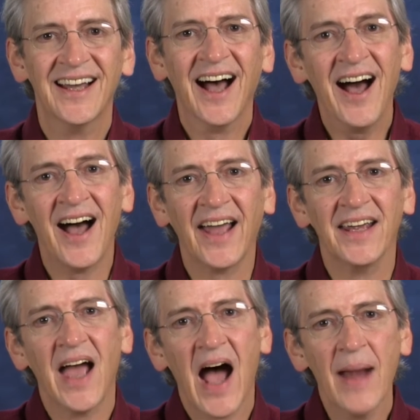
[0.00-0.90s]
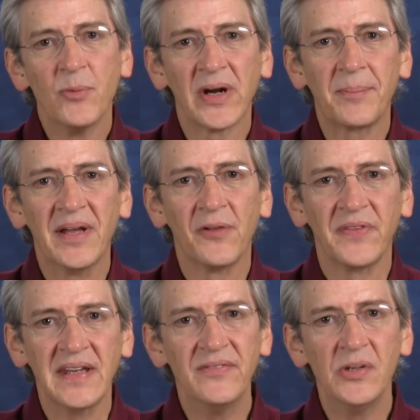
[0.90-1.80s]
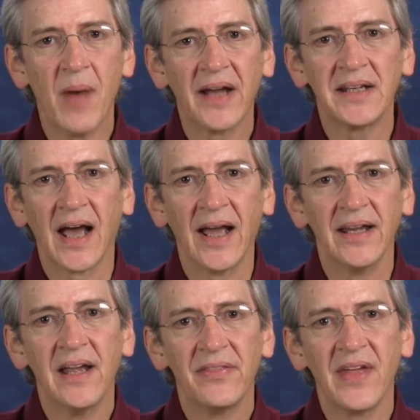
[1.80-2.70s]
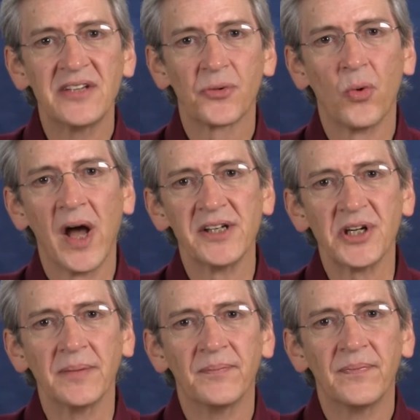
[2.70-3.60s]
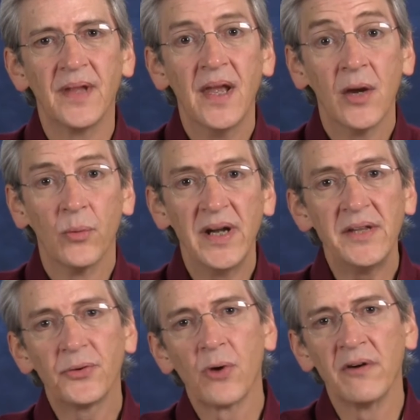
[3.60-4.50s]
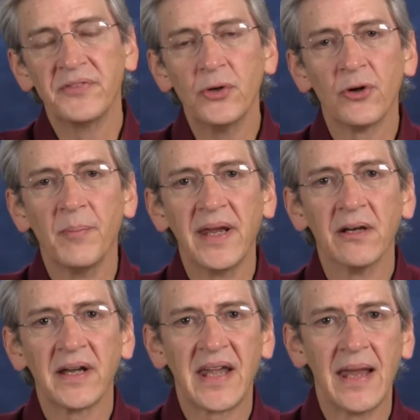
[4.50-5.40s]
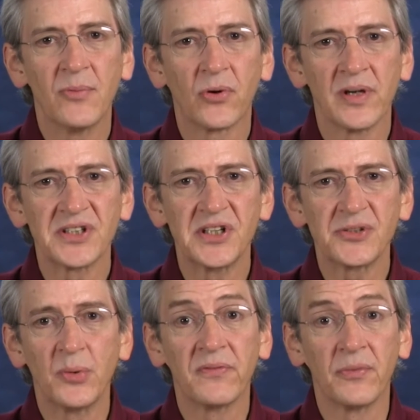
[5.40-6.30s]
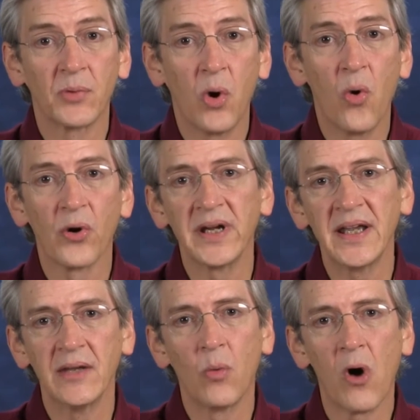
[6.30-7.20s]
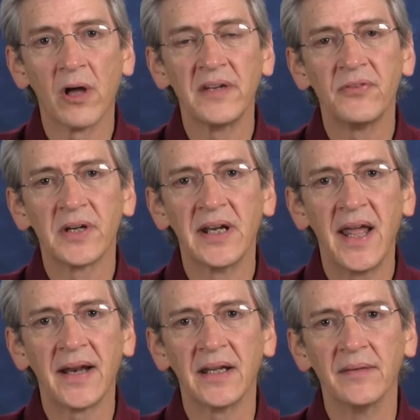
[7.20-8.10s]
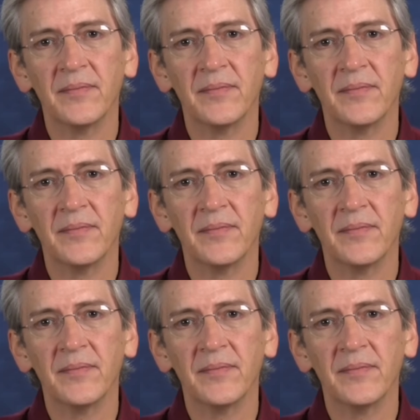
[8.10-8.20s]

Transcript: Hi, I'm Rick Belt, the EVMicGuy. Thanks for watching. Reading through our viewer mail, I came across this one from Corey in Wallingford, Connecticut.